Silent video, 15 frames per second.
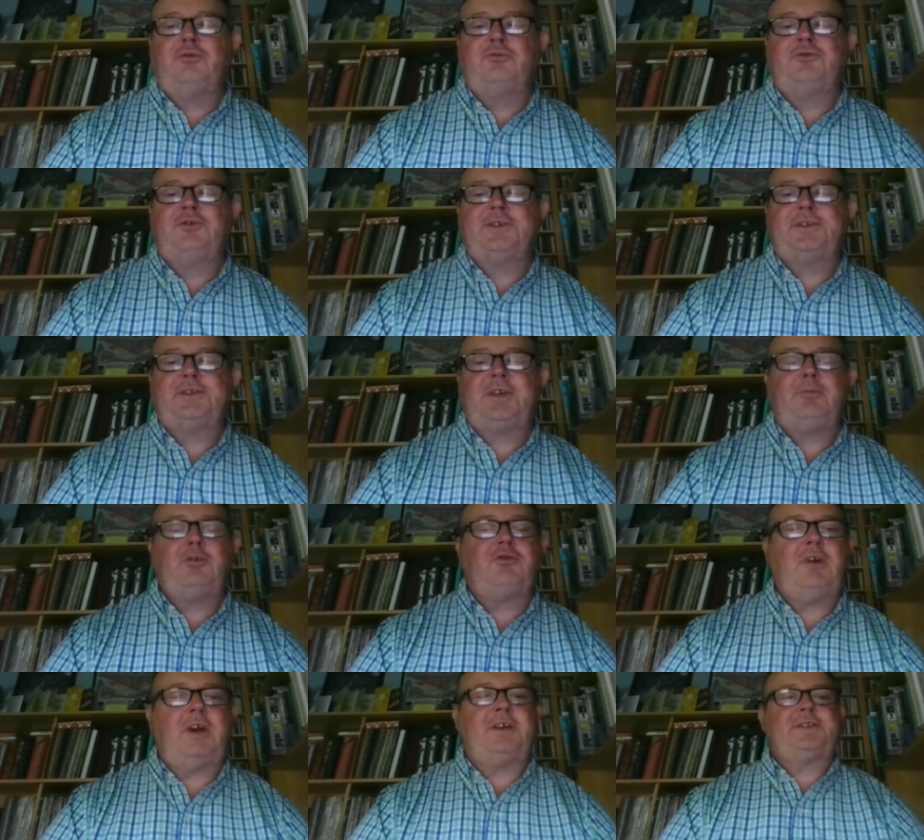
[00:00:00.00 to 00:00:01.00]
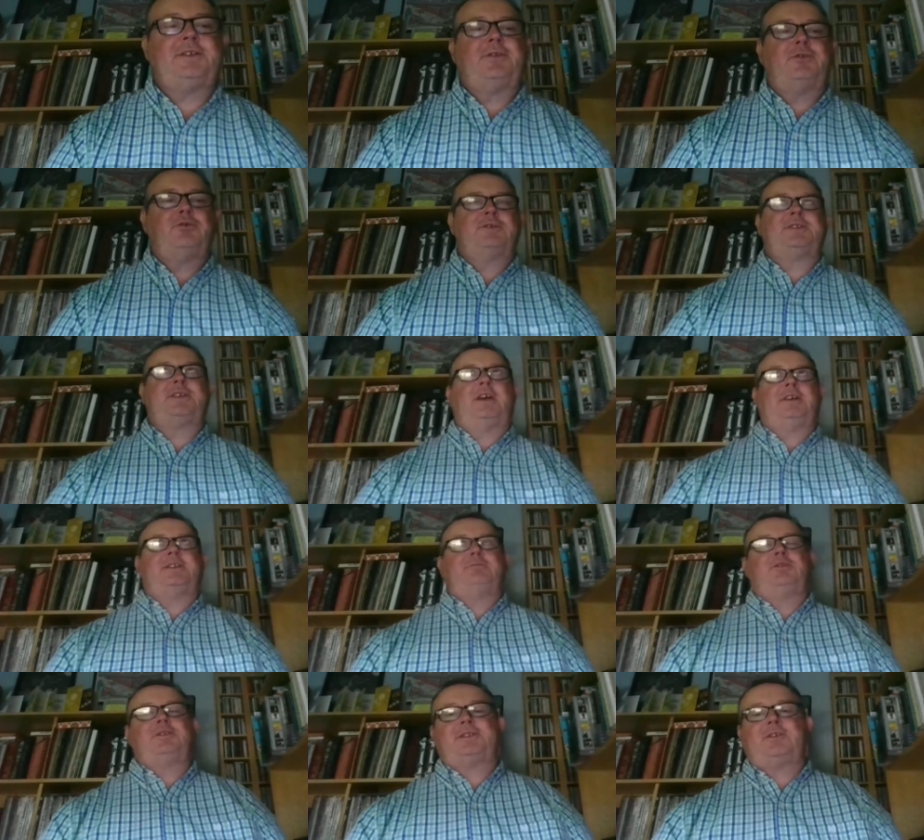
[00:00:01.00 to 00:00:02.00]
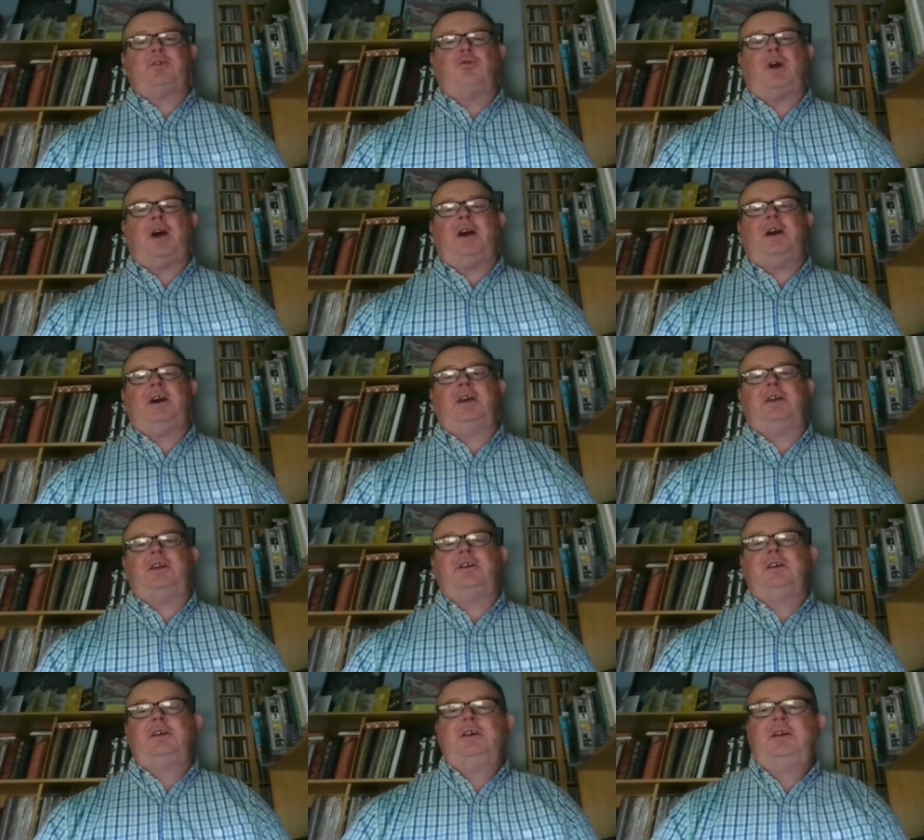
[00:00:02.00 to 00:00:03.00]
just Democrats' enthusiasm is so high.